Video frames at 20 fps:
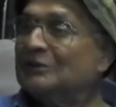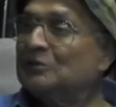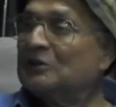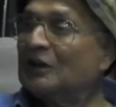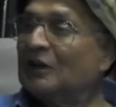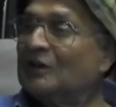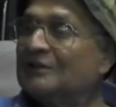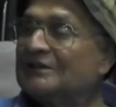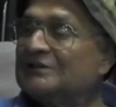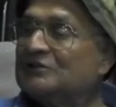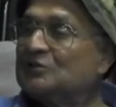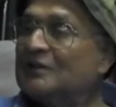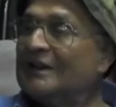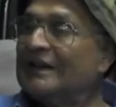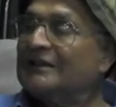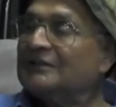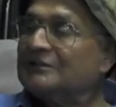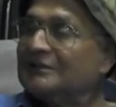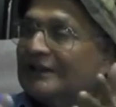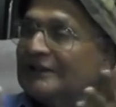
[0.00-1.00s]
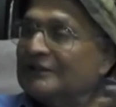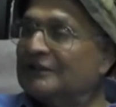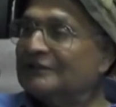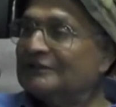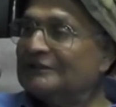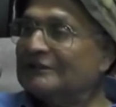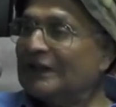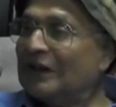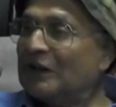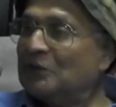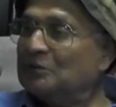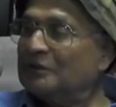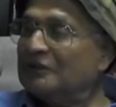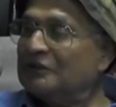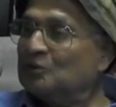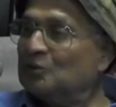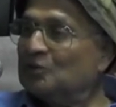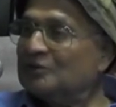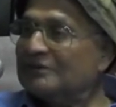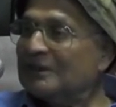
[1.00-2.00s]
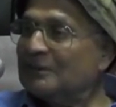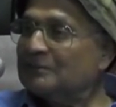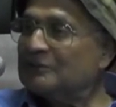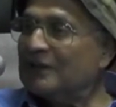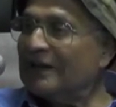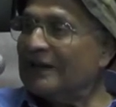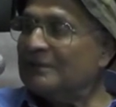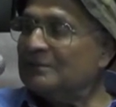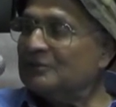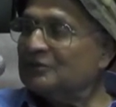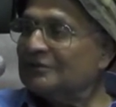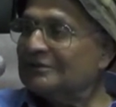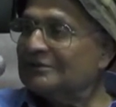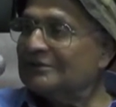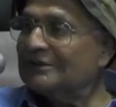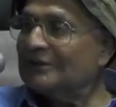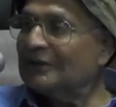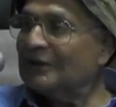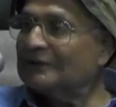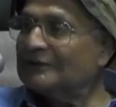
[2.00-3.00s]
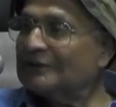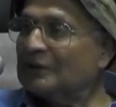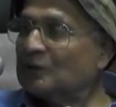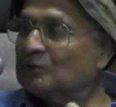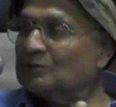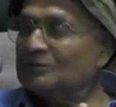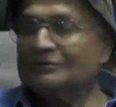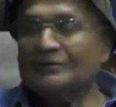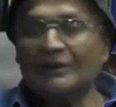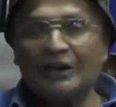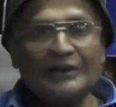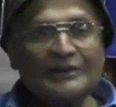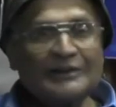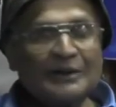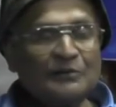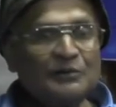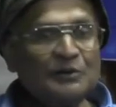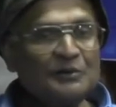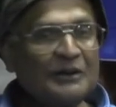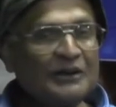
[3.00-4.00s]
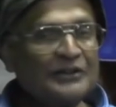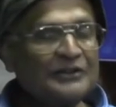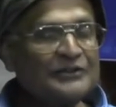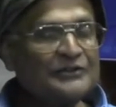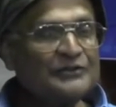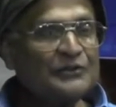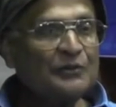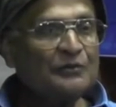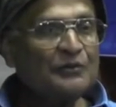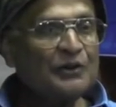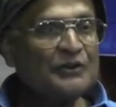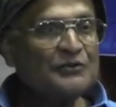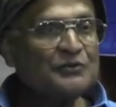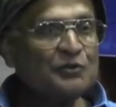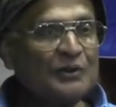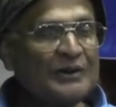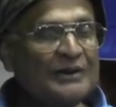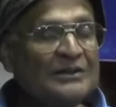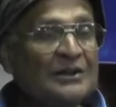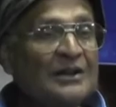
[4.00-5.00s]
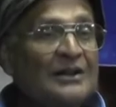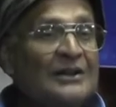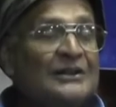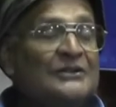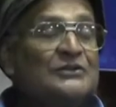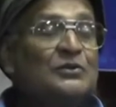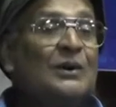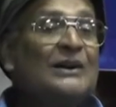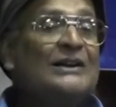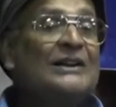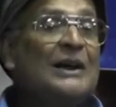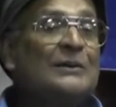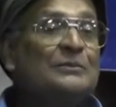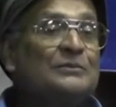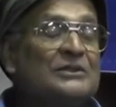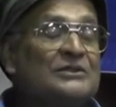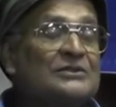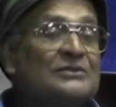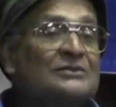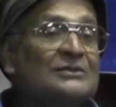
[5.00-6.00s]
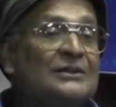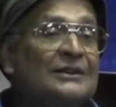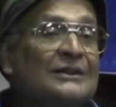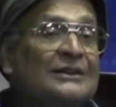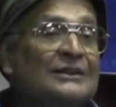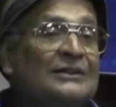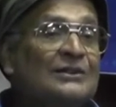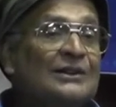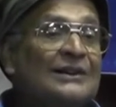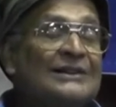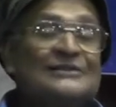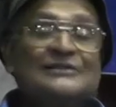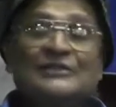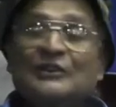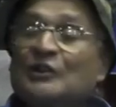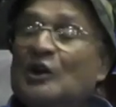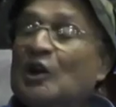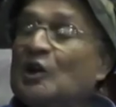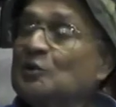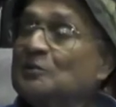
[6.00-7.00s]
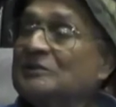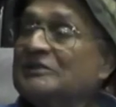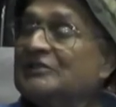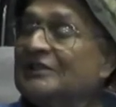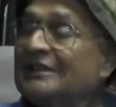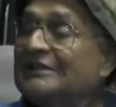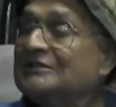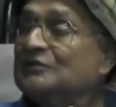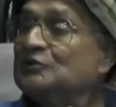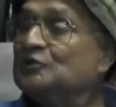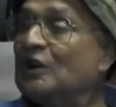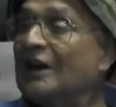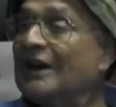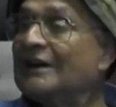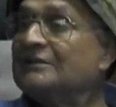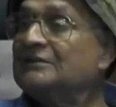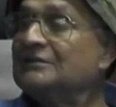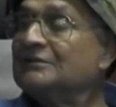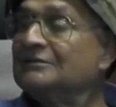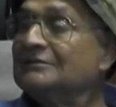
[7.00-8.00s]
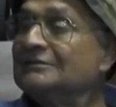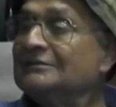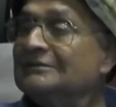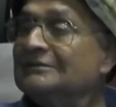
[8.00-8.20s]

We always did, and even now we do sometimes, although not everybody is so fortunate. So what happens? Girls are all of a sudden taught,